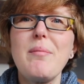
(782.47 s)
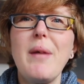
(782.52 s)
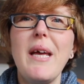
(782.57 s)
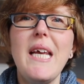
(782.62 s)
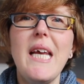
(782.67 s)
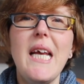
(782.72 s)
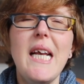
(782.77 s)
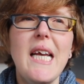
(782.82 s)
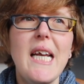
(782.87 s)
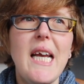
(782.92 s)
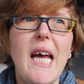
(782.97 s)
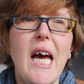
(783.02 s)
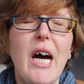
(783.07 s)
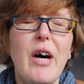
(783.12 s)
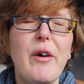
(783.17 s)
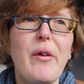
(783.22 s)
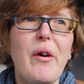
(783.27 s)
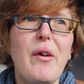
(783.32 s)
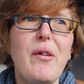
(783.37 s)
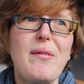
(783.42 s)
making it
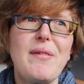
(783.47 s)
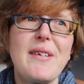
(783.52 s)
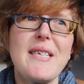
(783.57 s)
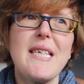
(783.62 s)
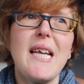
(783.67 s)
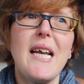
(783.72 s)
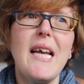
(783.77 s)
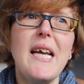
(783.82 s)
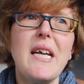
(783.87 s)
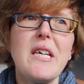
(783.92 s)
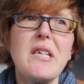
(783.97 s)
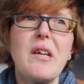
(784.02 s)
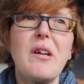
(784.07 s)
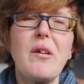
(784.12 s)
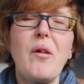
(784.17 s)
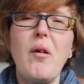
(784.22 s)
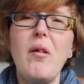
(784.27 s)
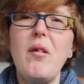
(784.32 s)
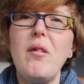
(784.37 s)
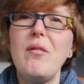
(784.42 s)
out of a
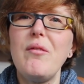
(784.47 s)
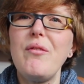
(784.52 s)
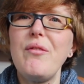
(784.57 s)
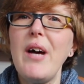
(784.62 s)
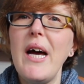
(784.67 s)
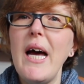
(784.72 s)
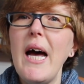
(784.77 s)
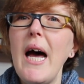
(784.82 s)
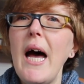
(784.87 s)
selection of